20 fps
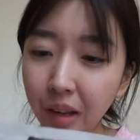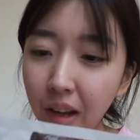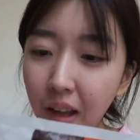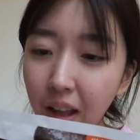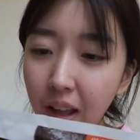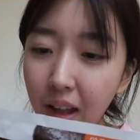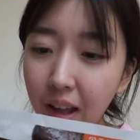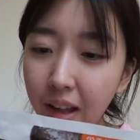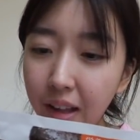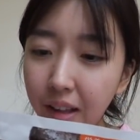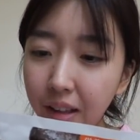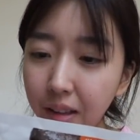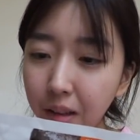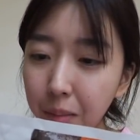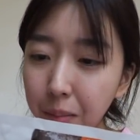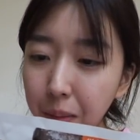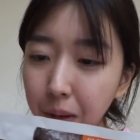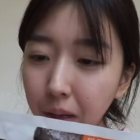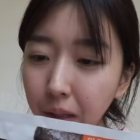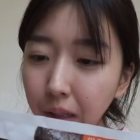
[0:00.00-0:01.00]
And
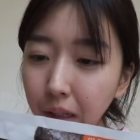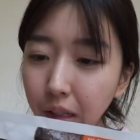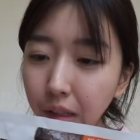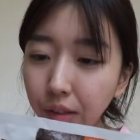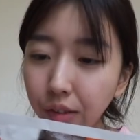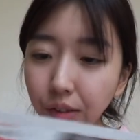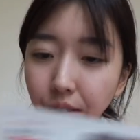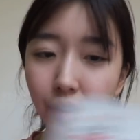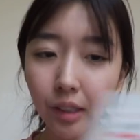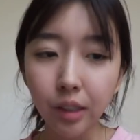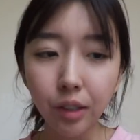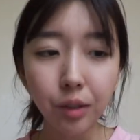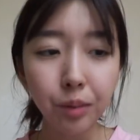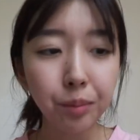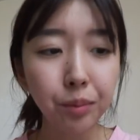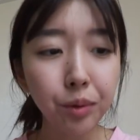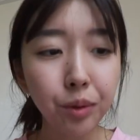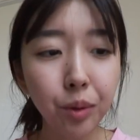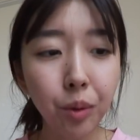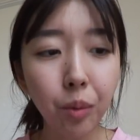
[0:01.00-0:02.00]
apparently you just need to
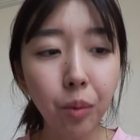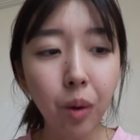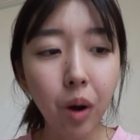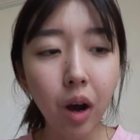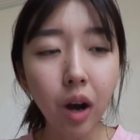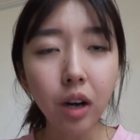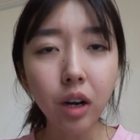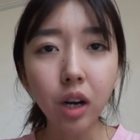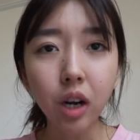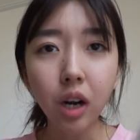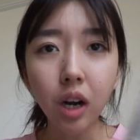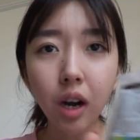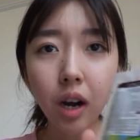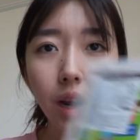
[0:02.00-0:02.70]
put water